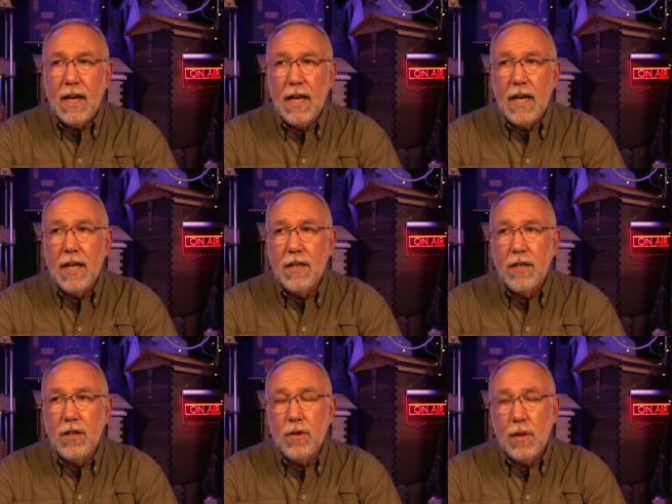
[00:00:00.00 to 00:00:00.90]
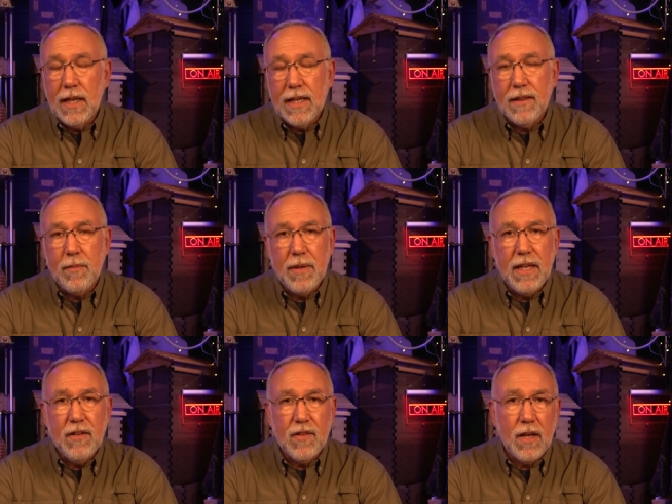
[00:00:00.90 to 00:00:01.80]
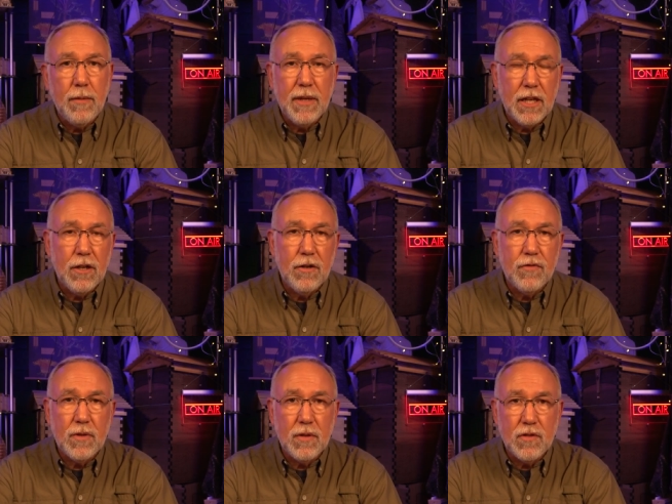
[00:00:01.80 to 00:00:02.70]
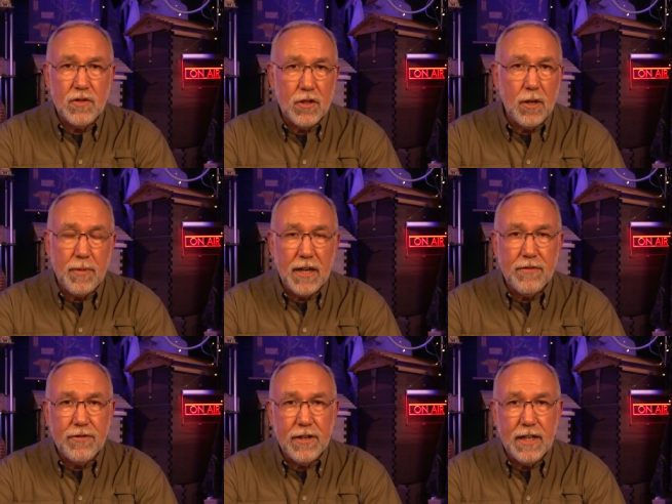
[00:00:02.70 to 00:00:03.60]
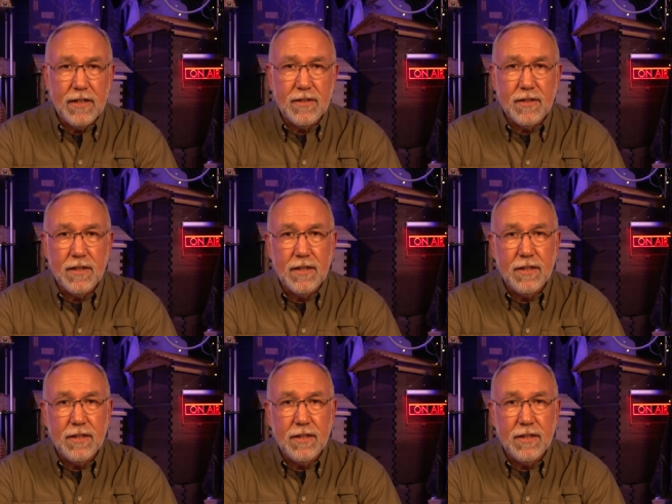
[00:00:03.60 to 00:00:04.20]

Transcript: And you let the bees come and go from those syrup offerings